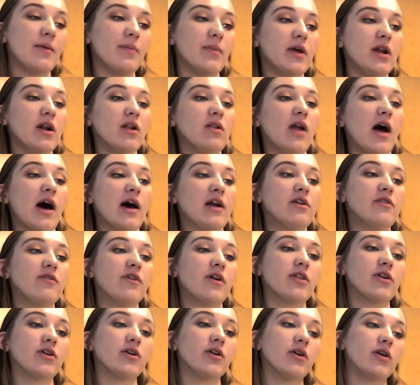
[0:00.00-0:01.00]
in a lot of
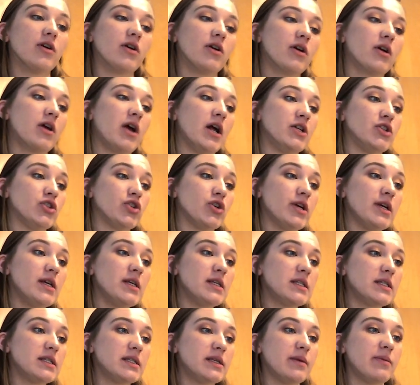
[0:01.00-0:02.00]
other
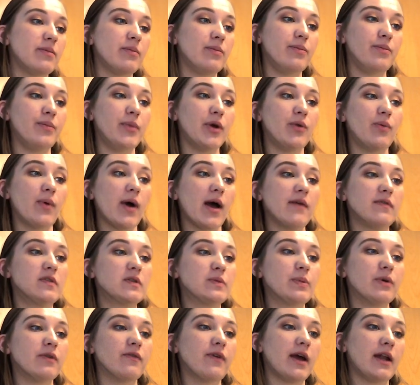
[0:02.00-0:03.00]
countries, midwives
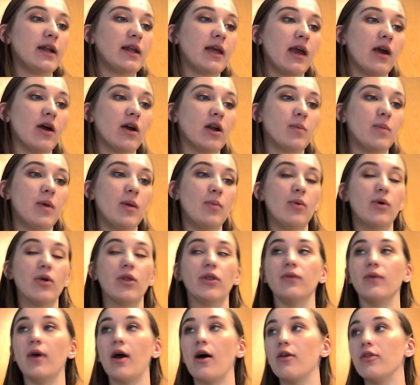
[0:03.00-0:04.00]
provide care to people
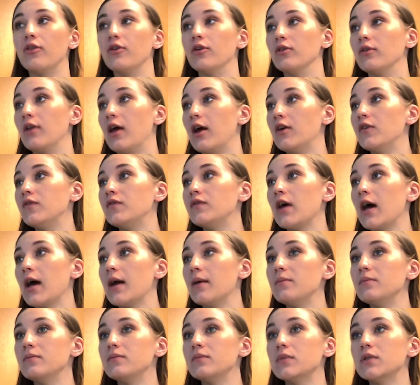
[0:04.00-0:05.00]
throughout their lifetime.